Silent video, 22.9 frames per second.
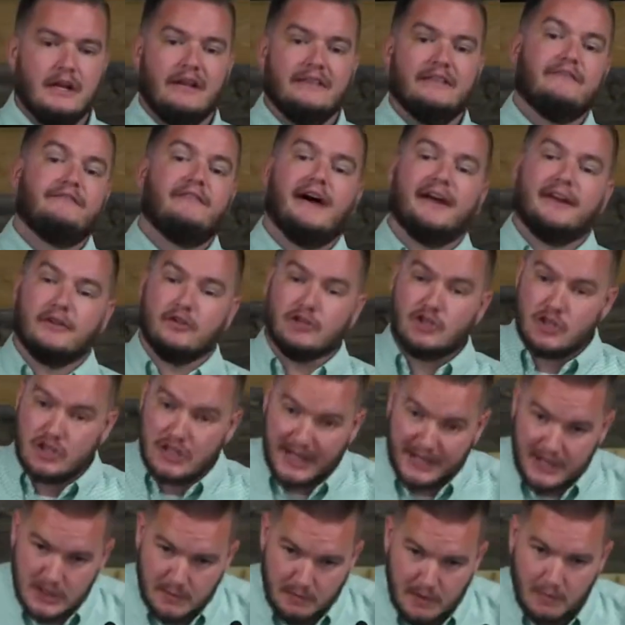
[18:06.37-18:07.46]
The final
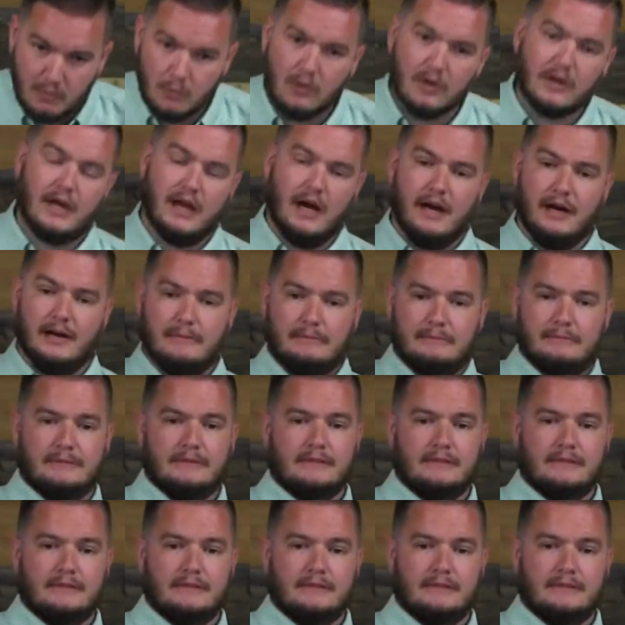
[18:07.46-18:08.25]
judgment will come,